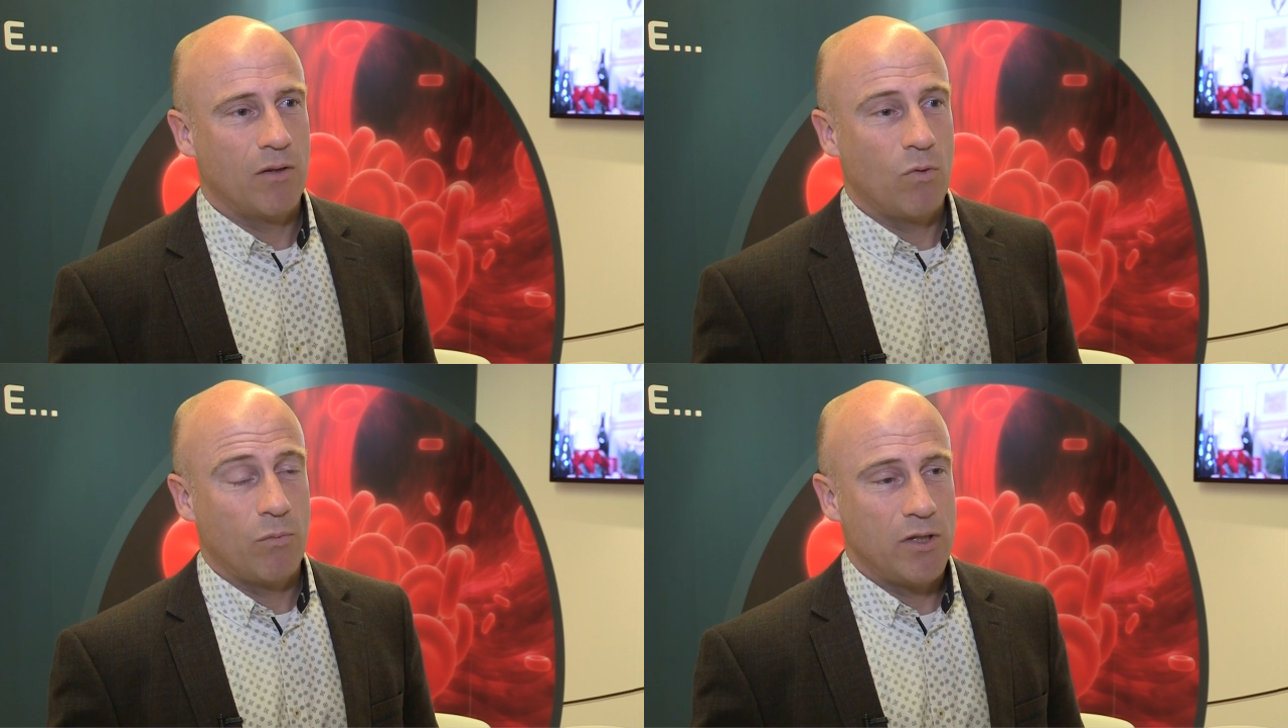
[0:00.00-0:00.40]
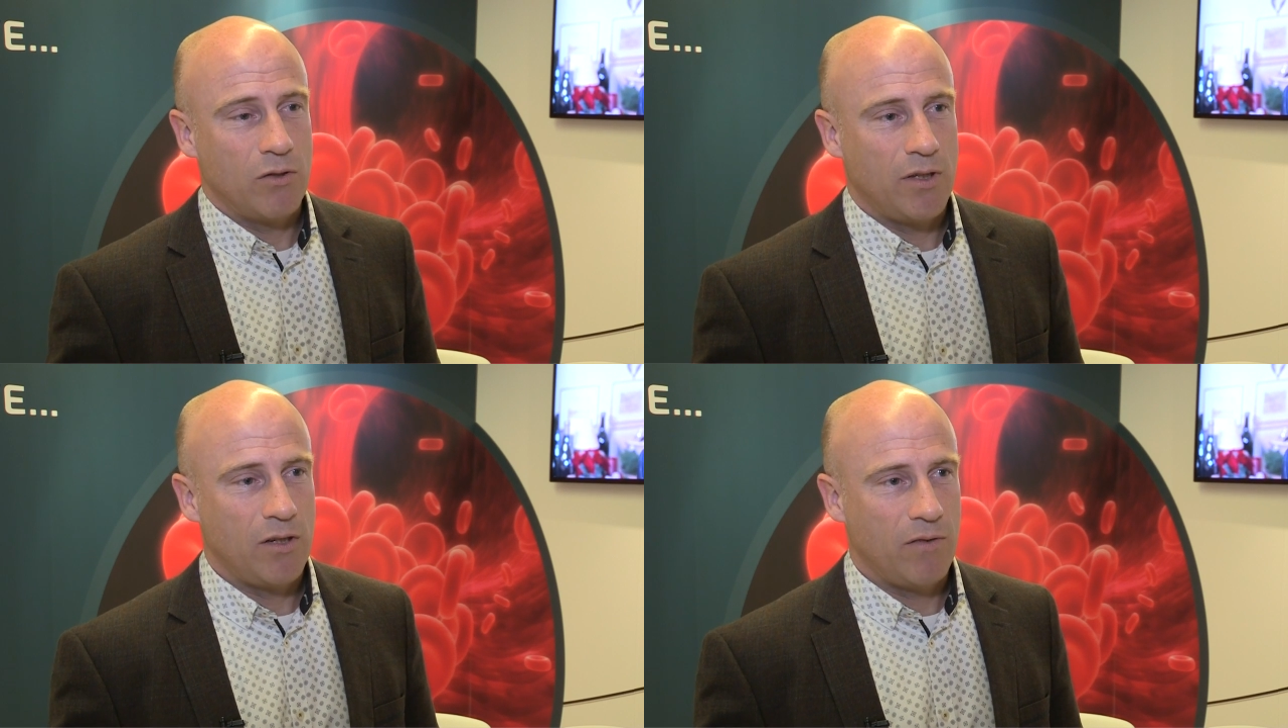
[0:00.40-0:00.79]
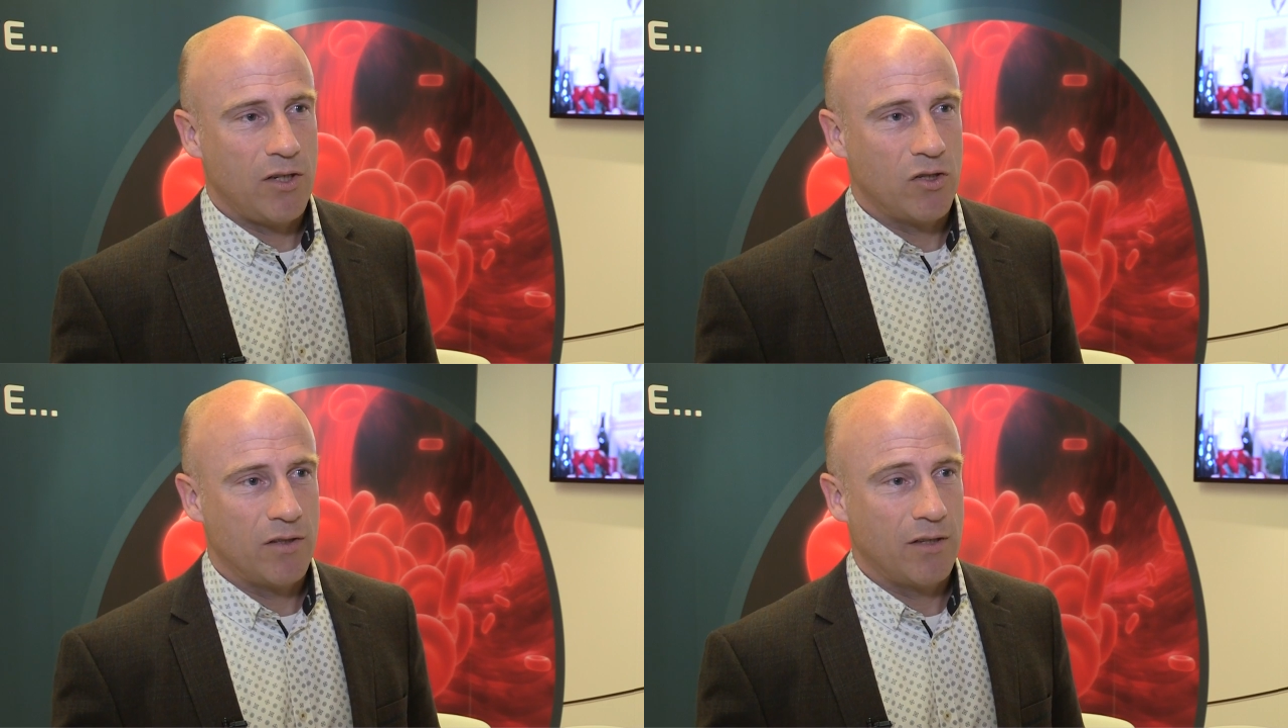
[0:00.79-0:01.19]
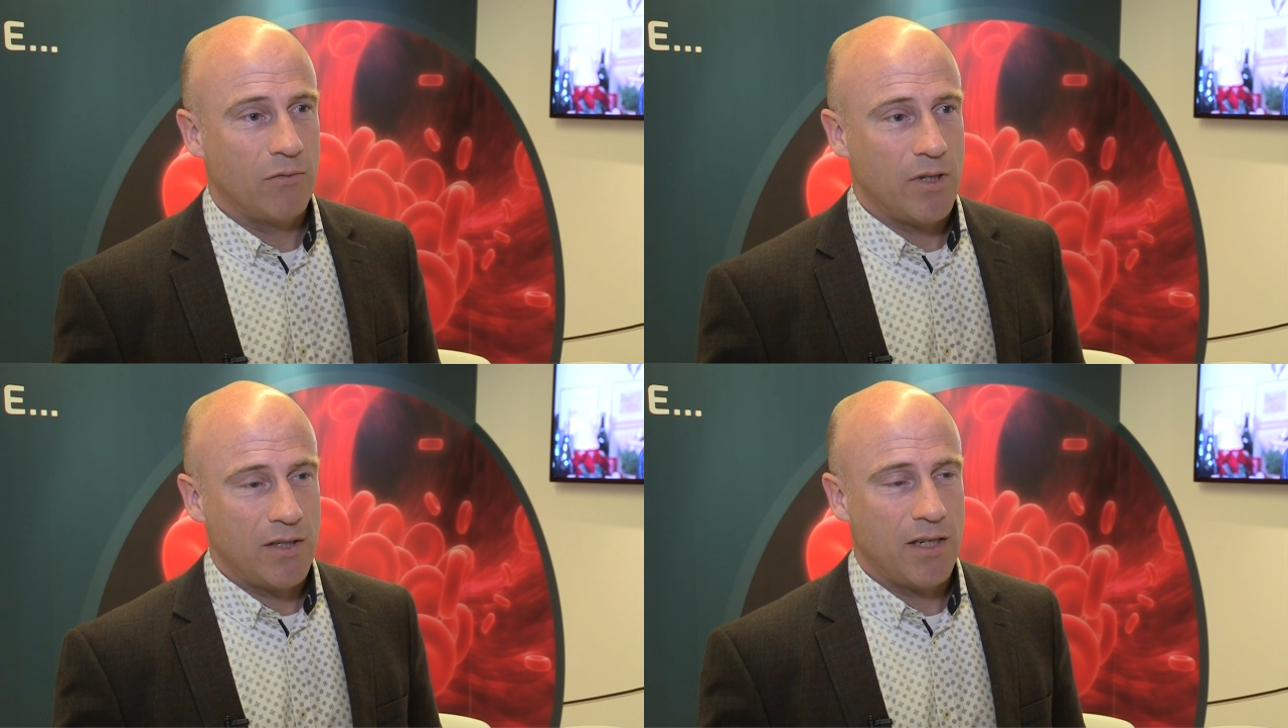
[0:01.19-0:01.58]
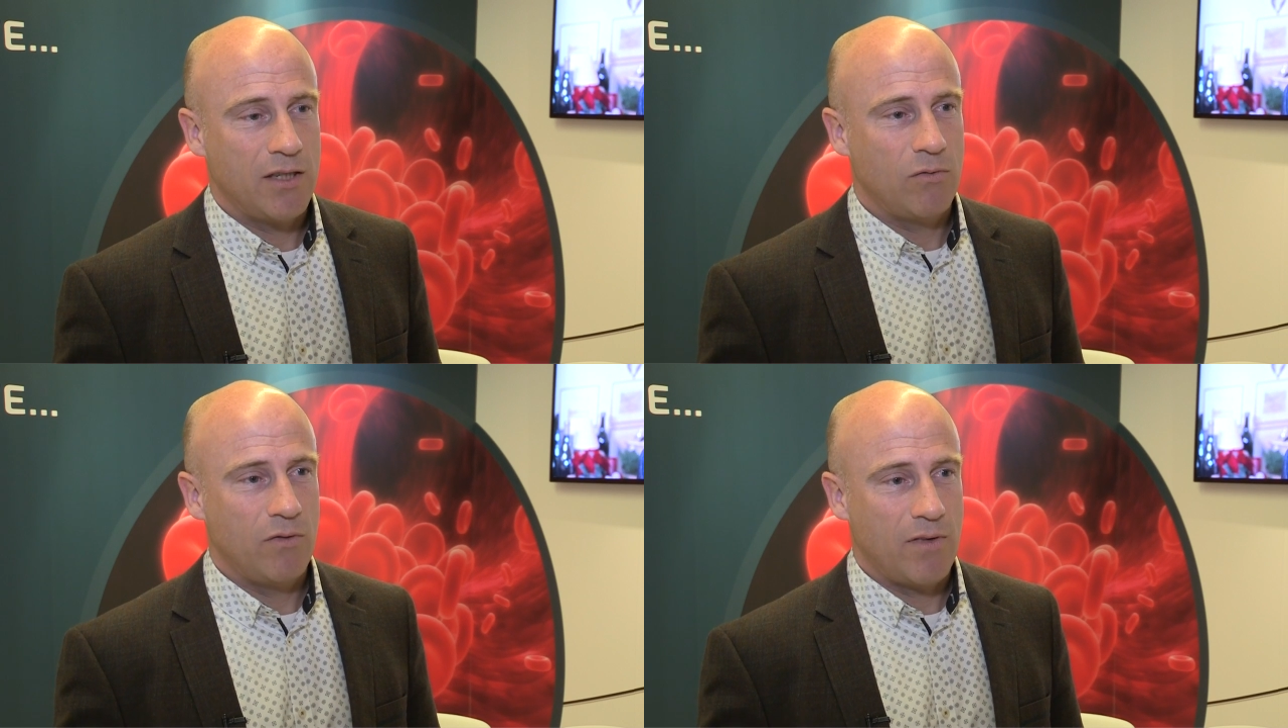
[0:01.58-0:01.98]
on, what we do in innovation and we
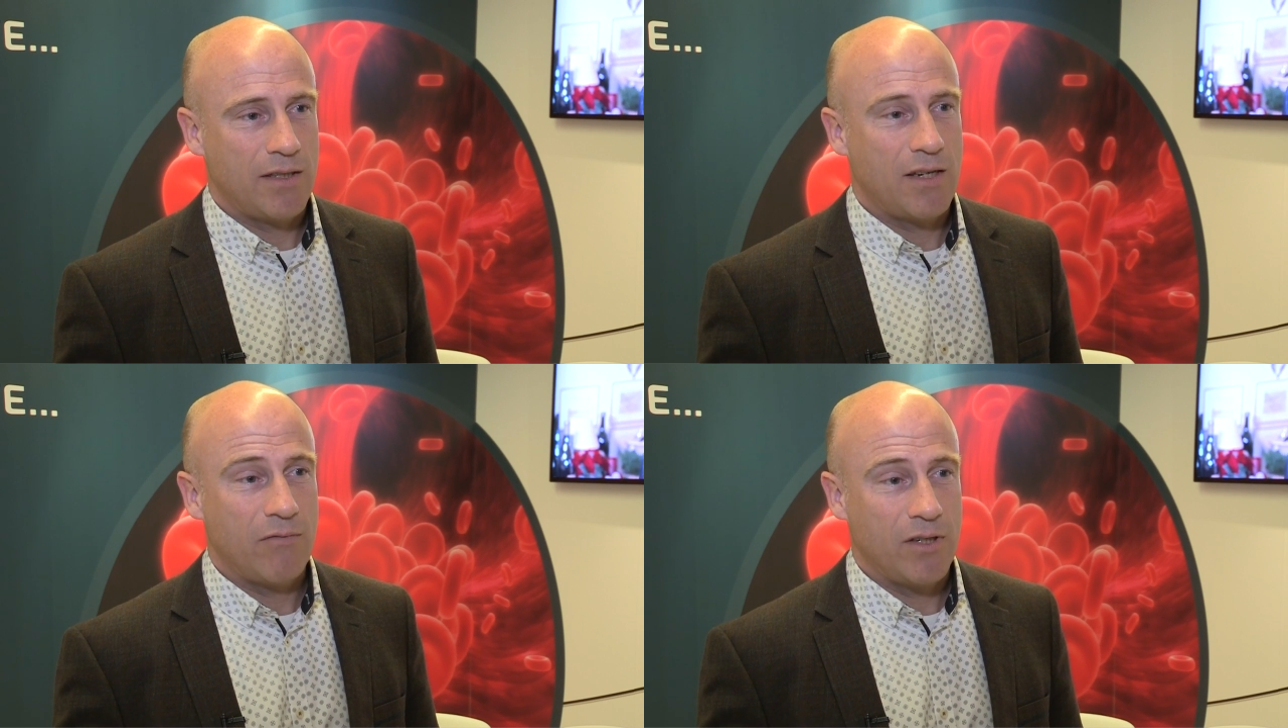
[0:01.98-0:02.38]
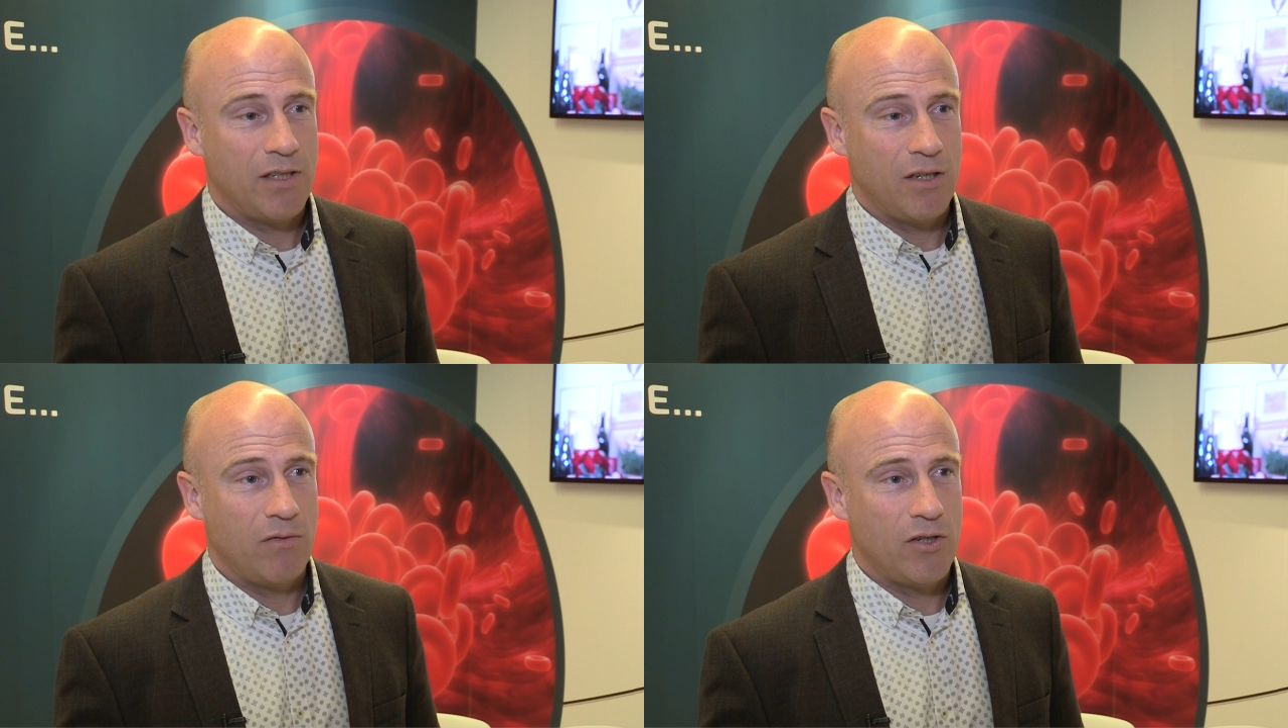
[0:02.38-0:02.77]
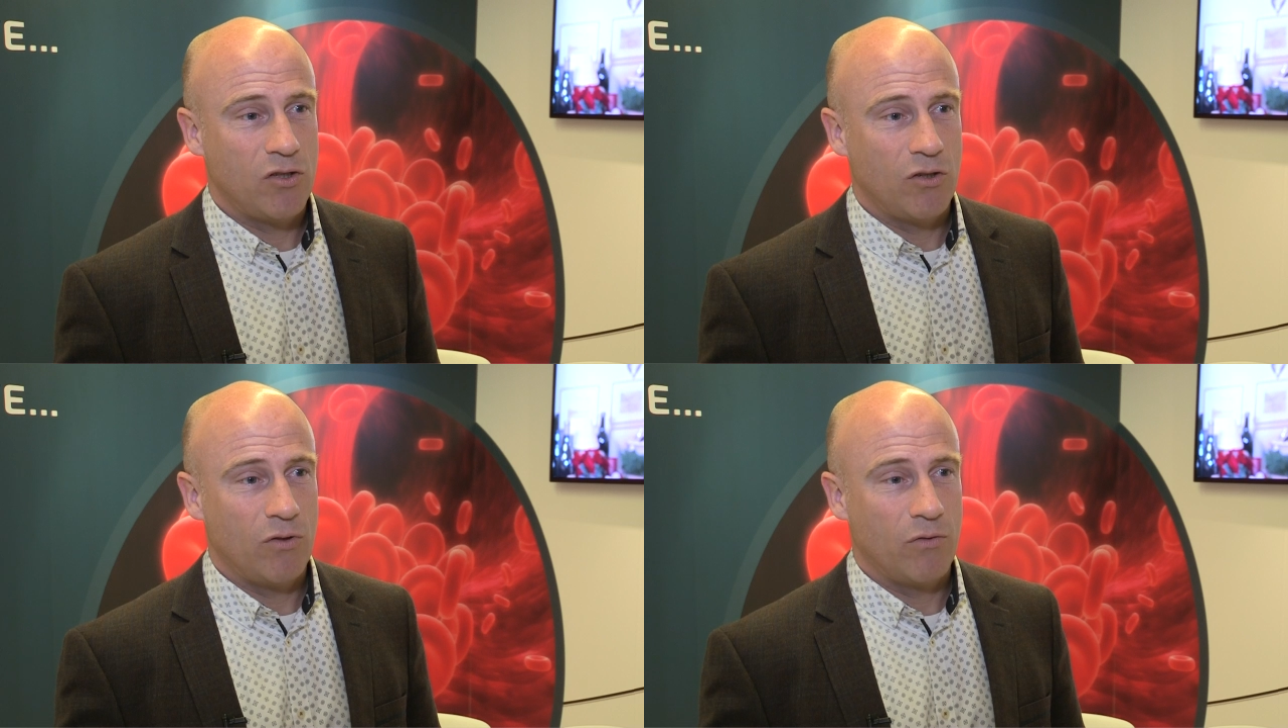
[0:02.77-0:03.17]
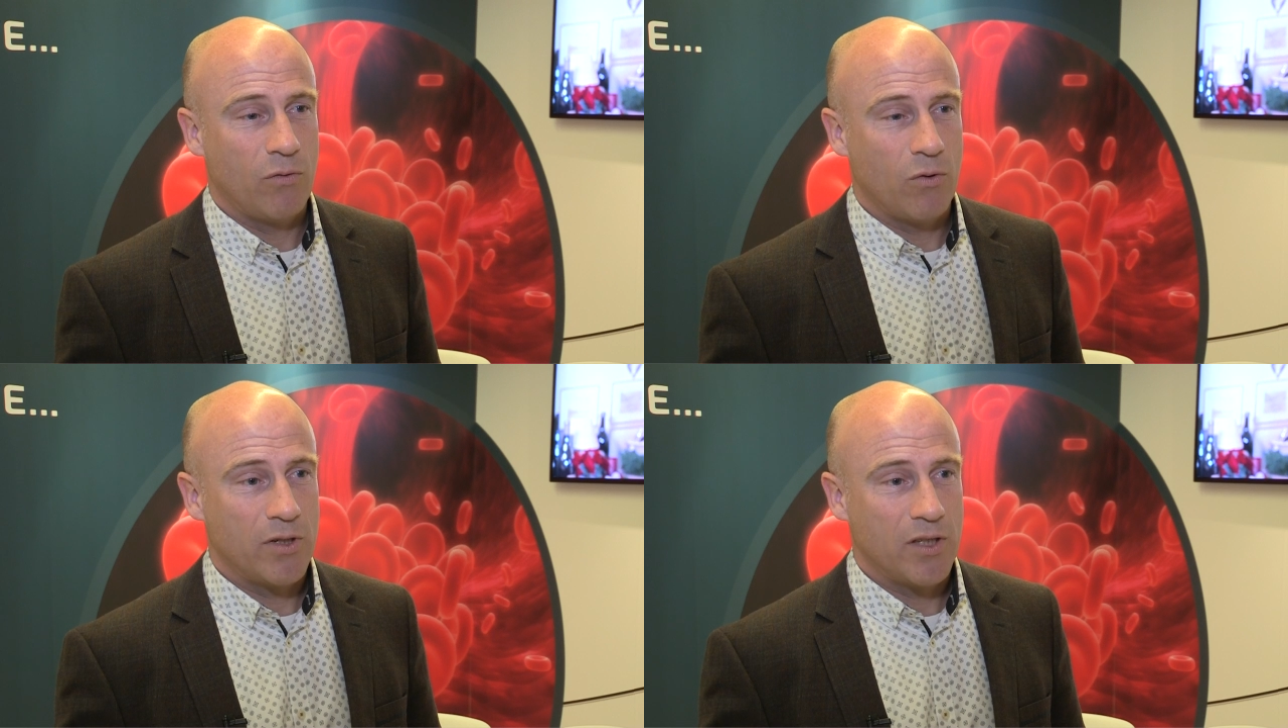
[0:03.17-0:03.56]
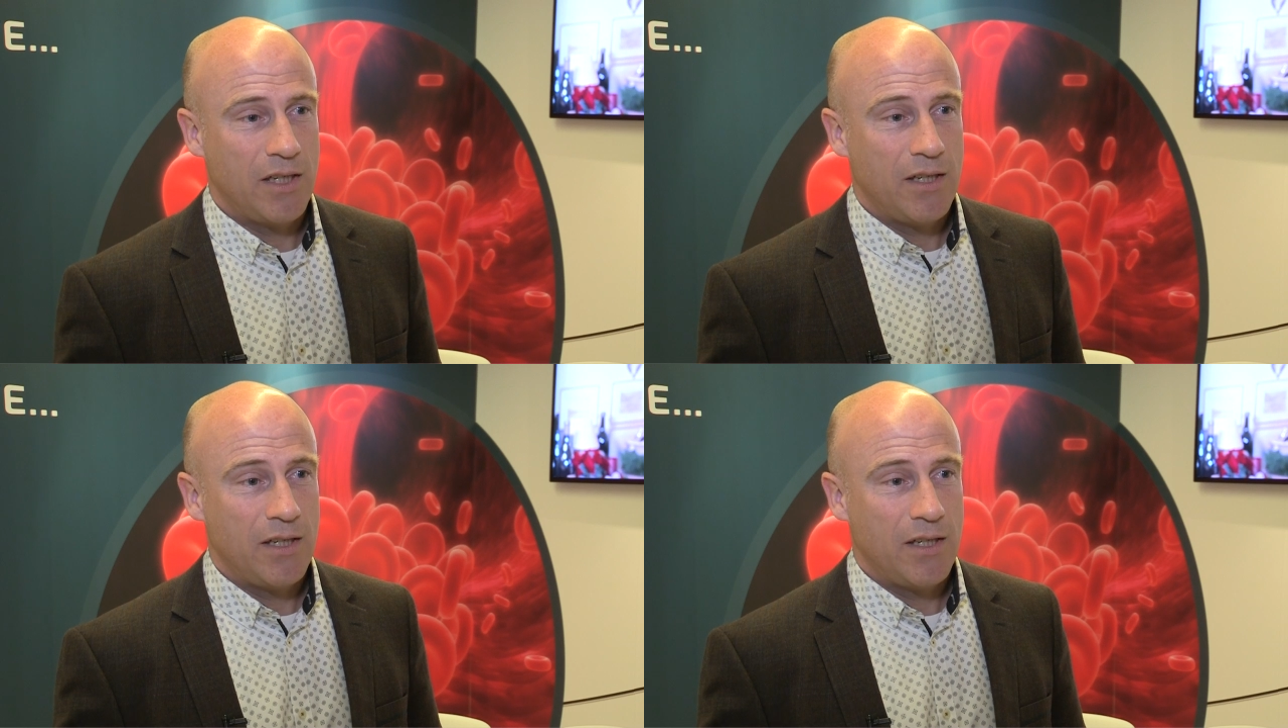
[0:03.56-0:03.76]
intend to invest heavily in innovation going forward.